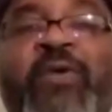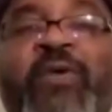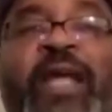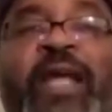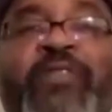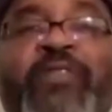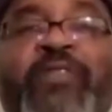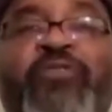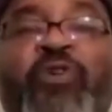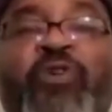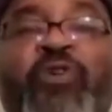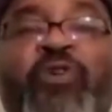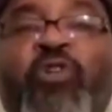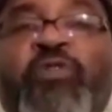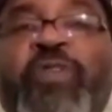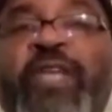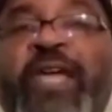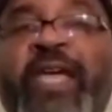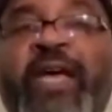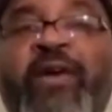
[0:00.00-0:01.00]
When I
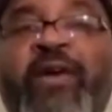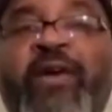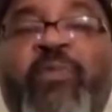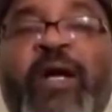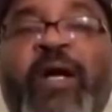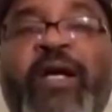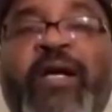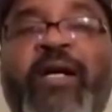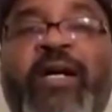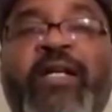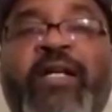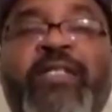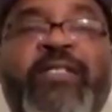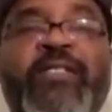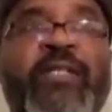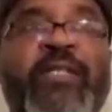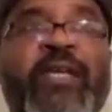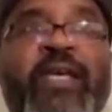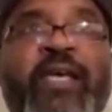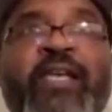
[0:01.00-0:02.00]
drove down with my
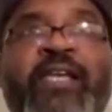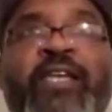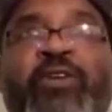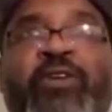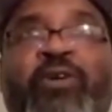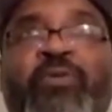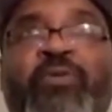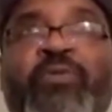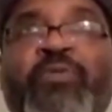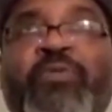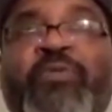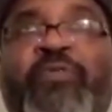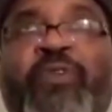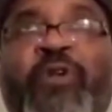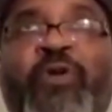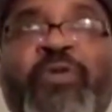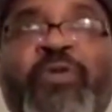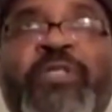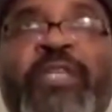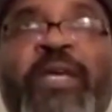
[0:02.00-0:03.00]
cousin, Flo
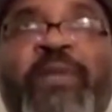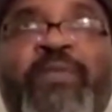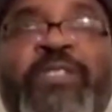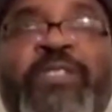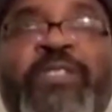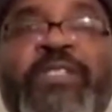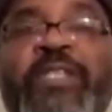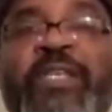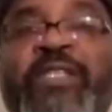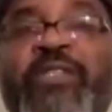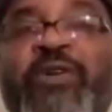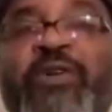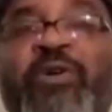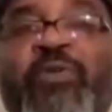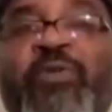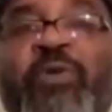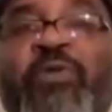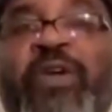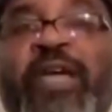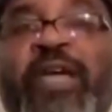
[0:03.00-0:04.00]
was telling me, she said,
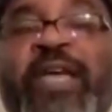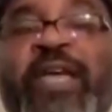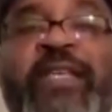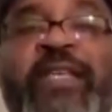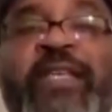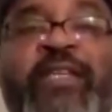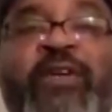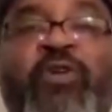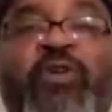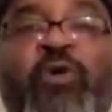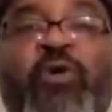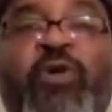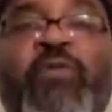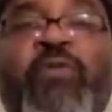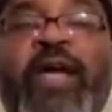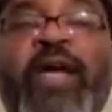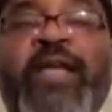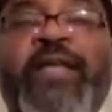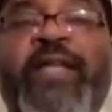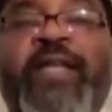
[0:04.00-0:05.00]
Tony, where Ray is at the court
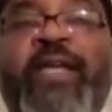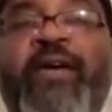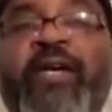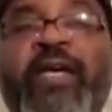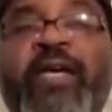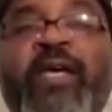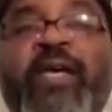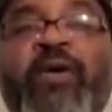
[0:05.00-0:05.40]
right now.